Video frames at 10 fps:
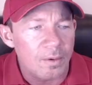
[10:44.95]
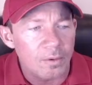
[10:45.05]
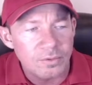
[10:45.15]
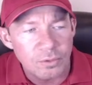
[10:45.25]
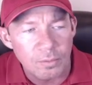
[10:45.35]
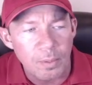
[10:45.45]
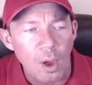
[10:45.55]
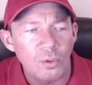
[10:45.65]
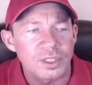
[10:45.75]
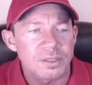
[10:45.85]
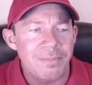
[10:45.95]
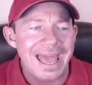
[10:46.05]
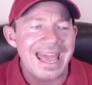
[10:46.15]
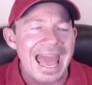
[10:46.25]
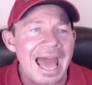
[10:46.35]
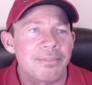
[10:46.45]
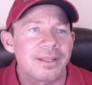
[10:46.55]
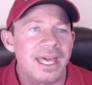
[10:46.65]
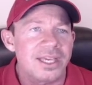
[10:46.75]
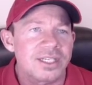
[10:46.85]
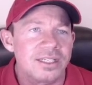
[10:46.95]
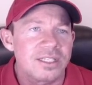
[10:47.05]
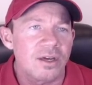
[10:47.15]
or through Polis Pay application.